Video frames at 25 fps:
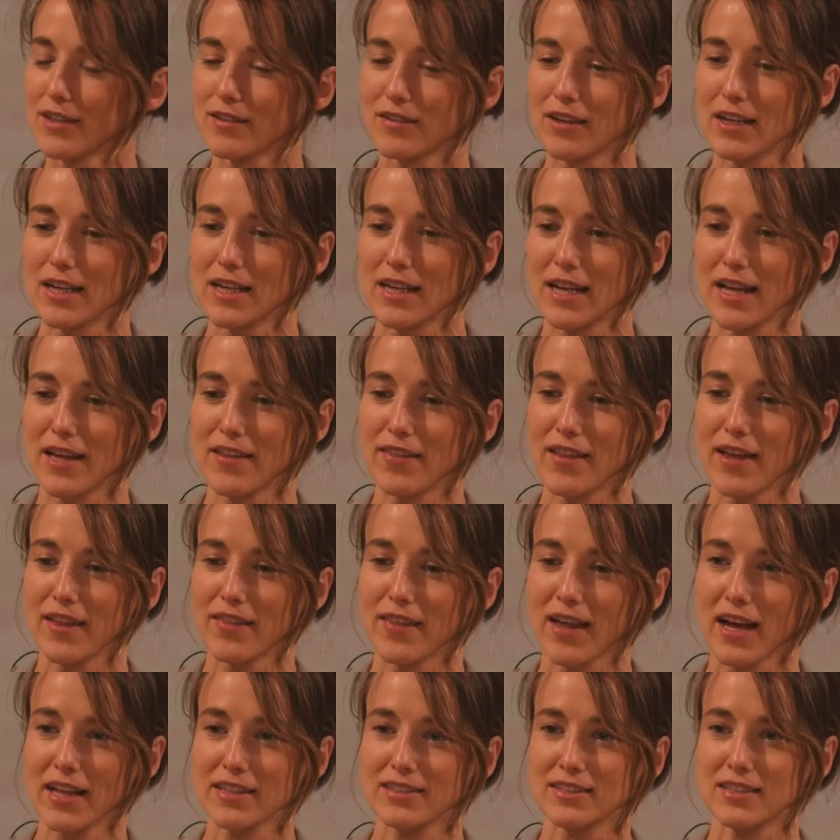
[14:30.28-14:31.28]
right? And then
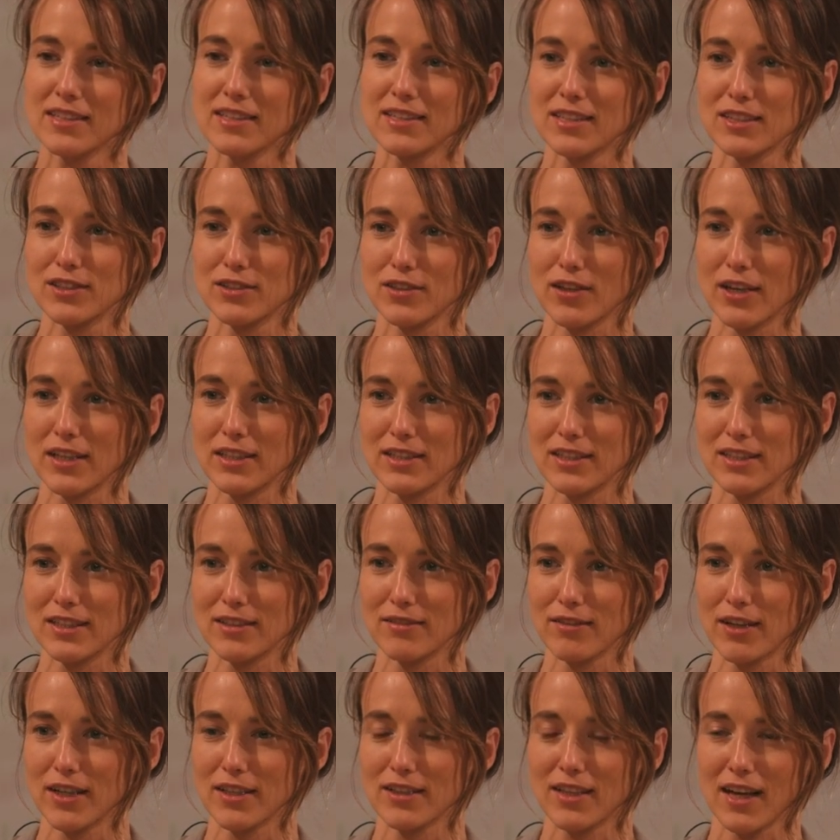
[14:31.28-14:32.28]
that's the digital ID,
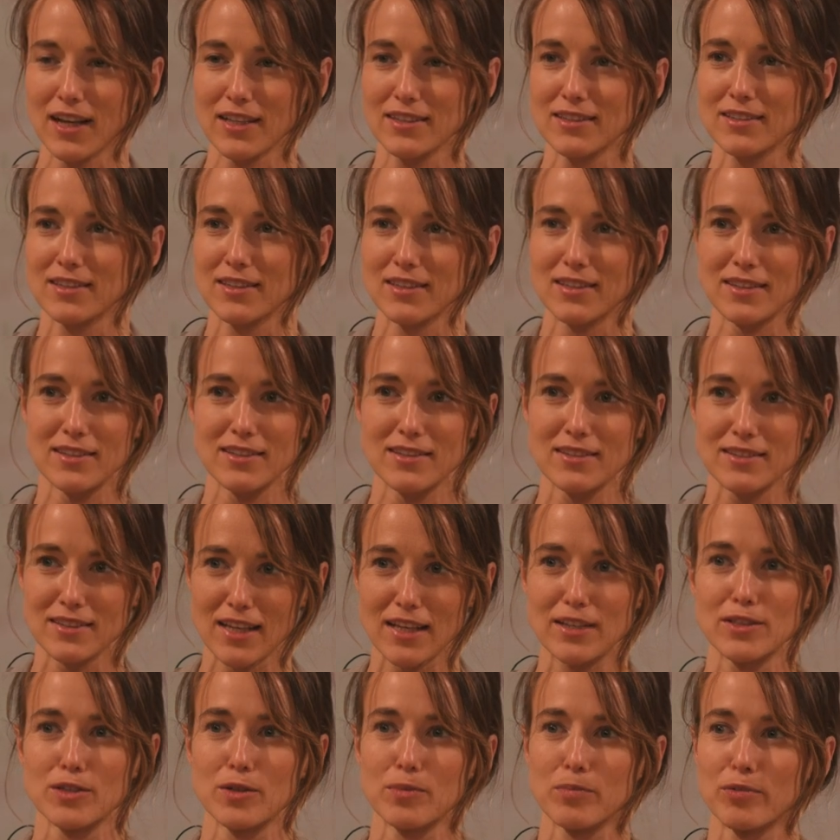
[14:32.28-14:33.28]
right? That's the
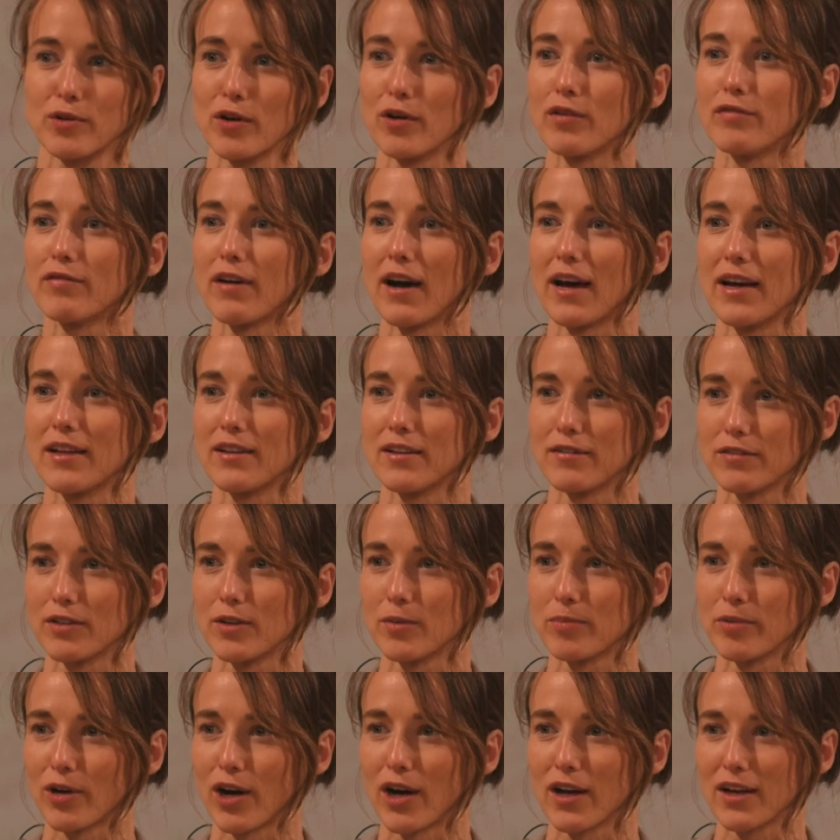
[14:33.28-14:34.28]
center profile of
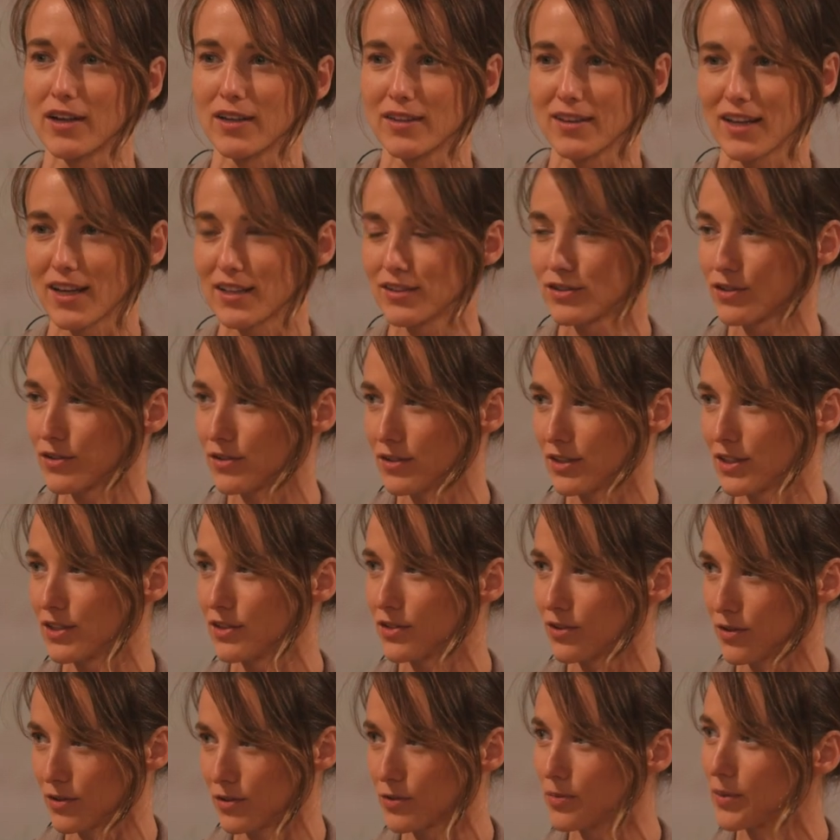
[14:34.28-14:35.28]
your product. That's your
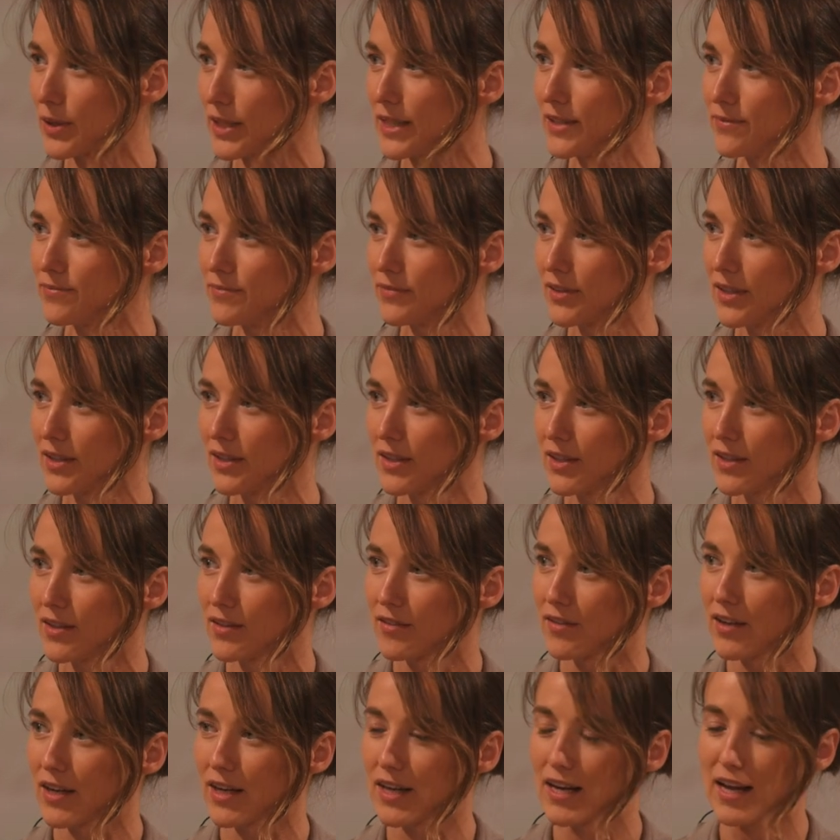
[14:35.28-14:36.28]
digital twin,
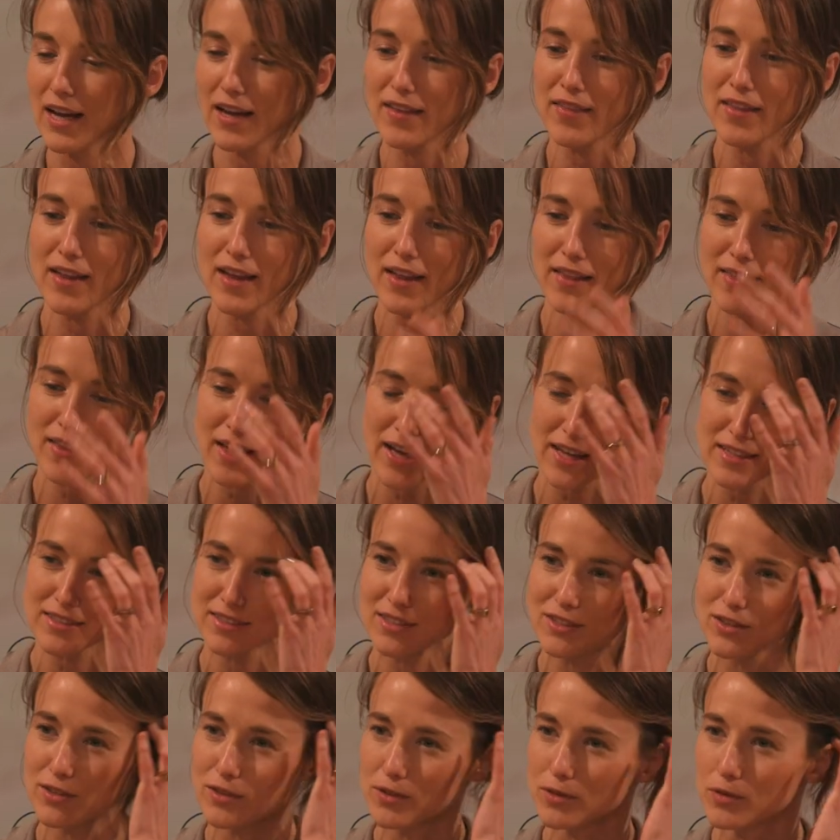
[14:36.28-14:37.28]
right? And then that
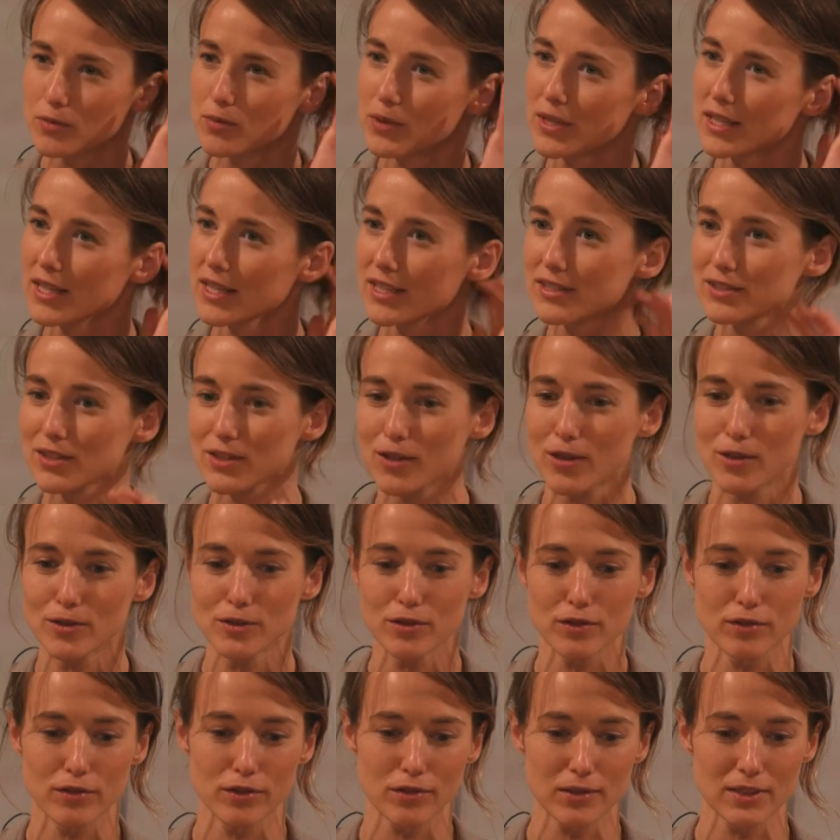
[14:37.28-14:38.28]
digital twin, as it
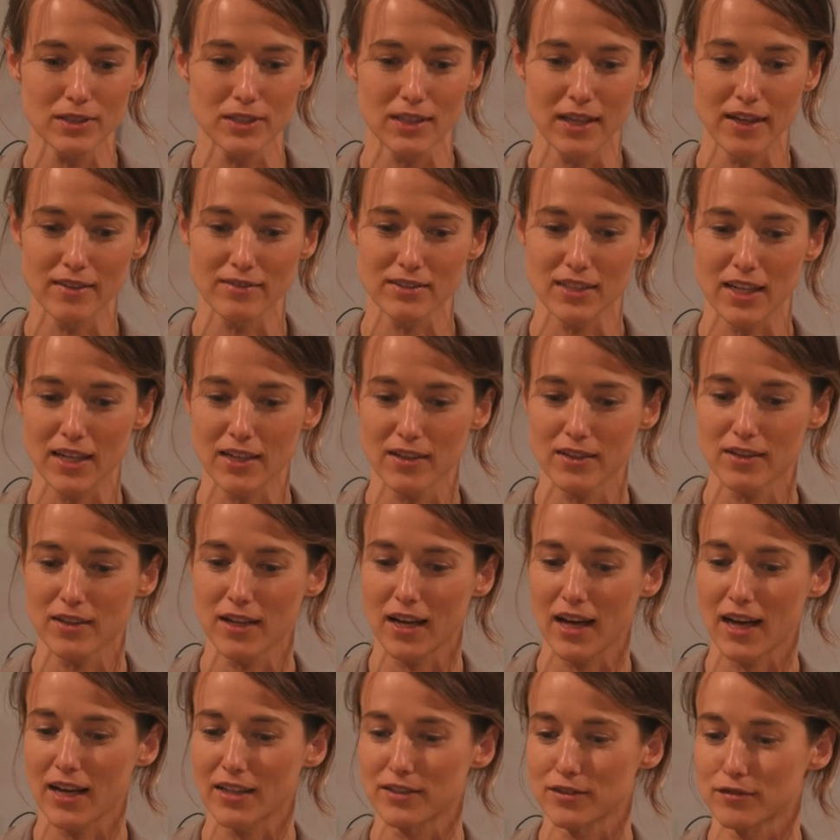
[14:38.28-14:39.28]
goes through its life cycle,
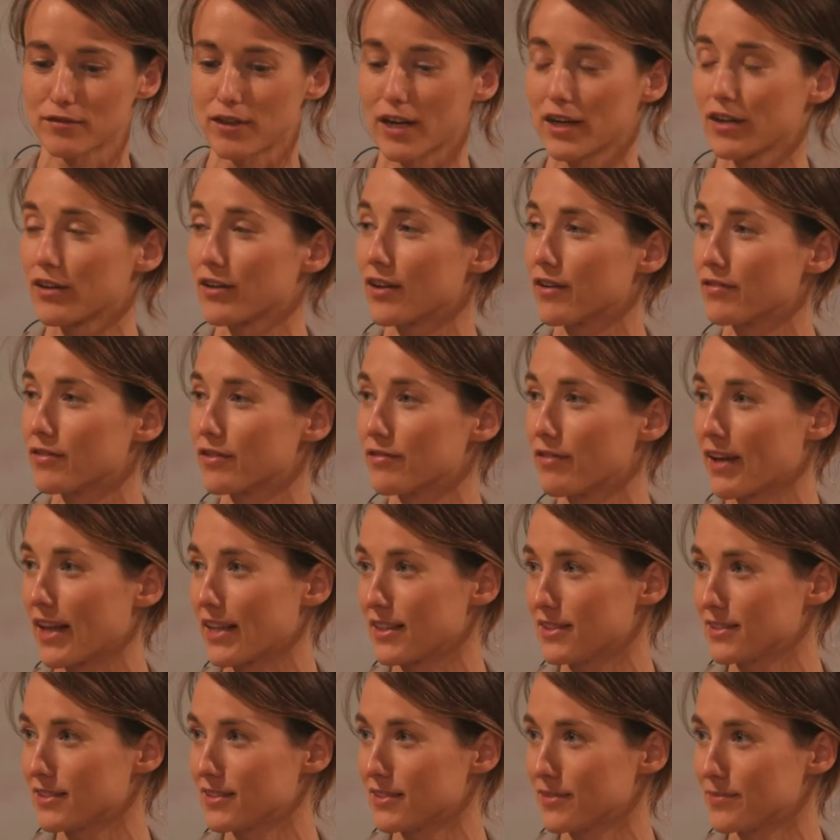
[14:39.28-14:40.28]
has a record of
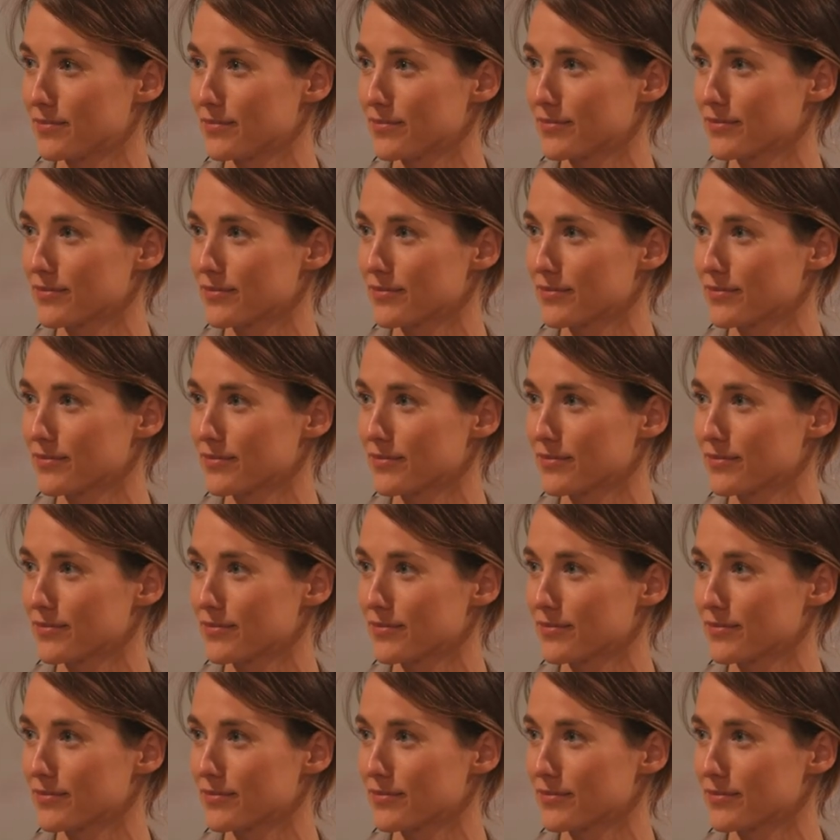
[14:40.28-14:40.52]
events,